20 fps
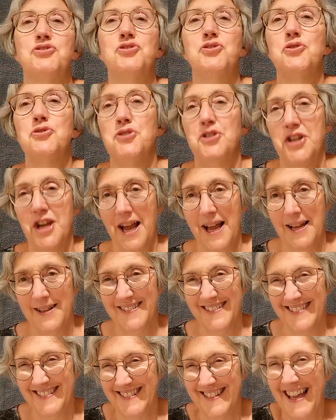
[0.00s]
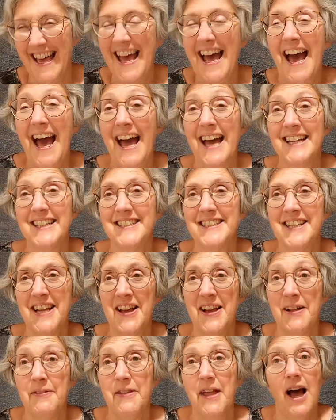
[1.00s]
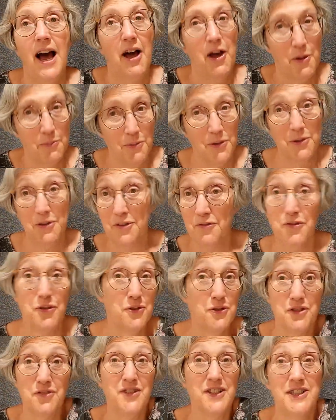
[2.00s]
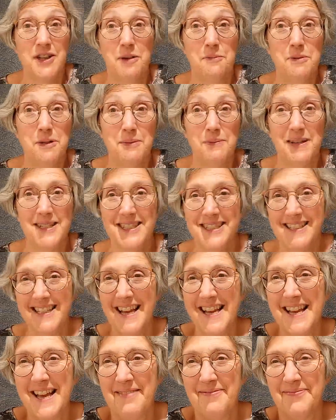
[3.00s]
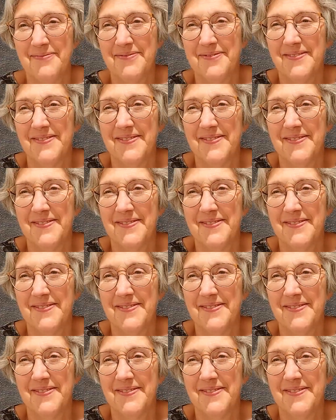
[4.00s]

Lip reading: Do share. And I hope you're looking forward to Victober as much as I am.